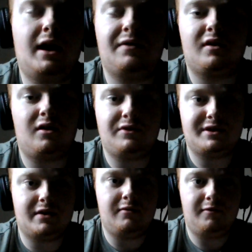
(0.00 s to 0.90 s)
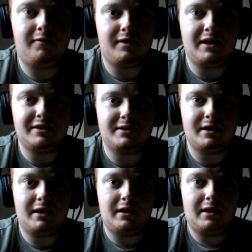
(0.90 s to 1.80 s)
the car itself is
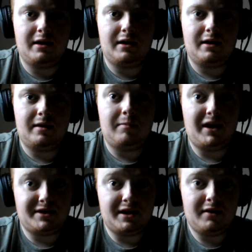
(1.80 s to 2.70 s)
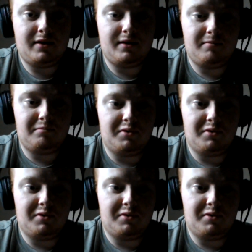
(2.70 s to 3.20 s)
basic,